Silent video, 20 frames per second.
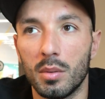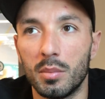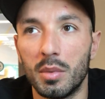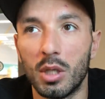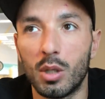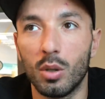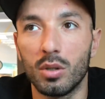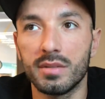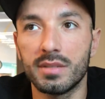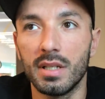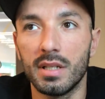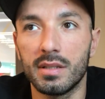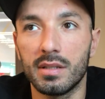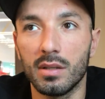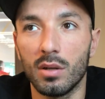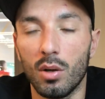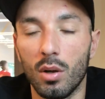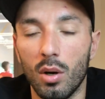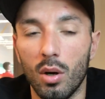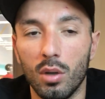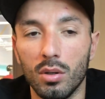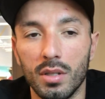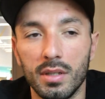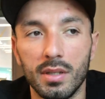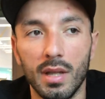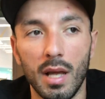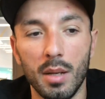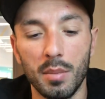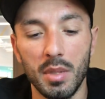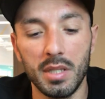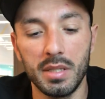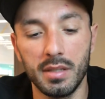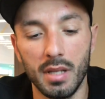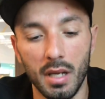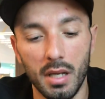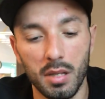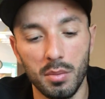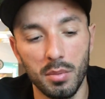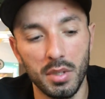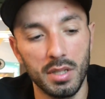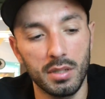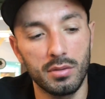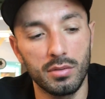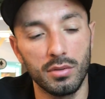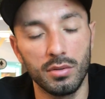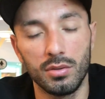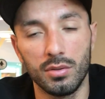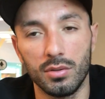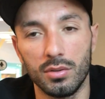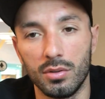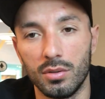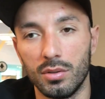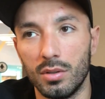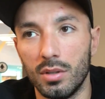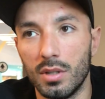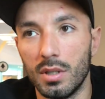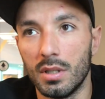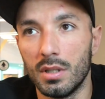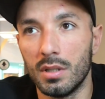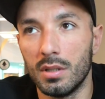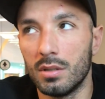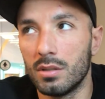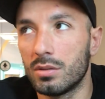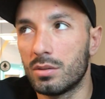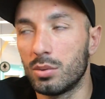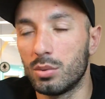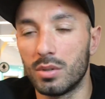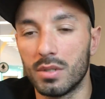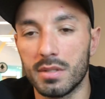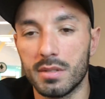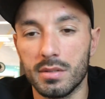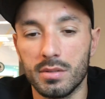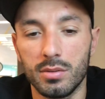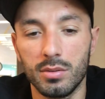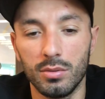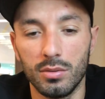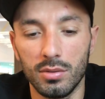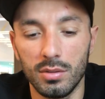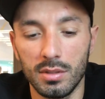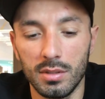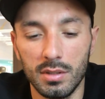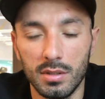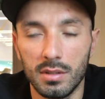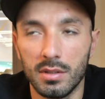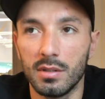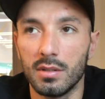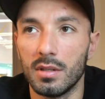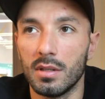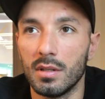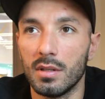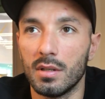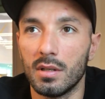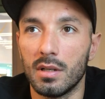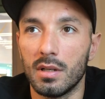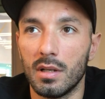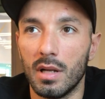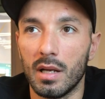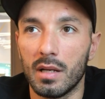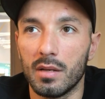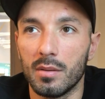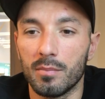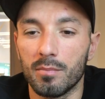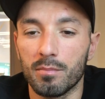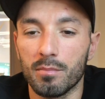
Because that all the time he take me to the school, like